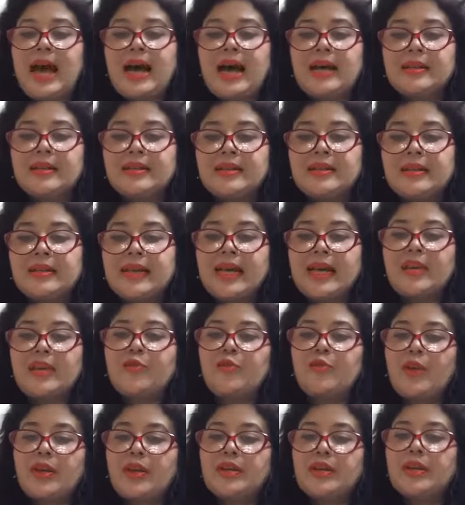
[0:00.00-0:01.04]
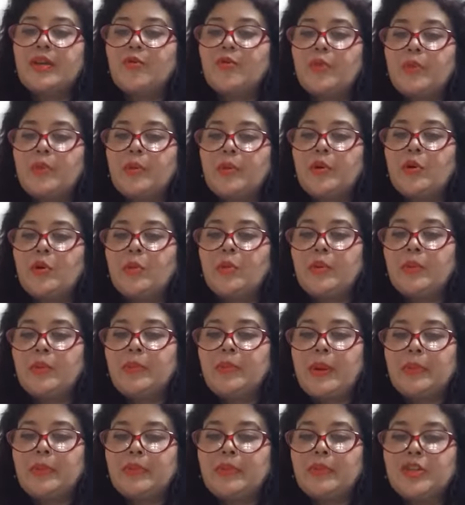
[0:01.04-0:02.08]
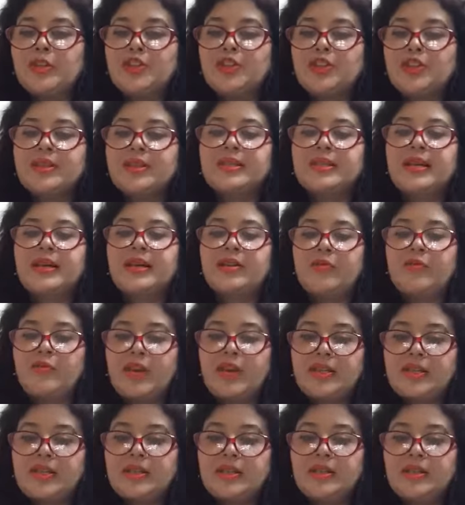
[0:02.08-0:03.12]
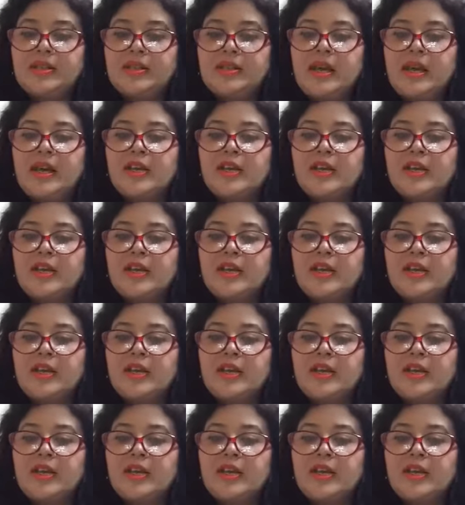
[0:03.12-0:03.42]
and get funding from global publishers and investors.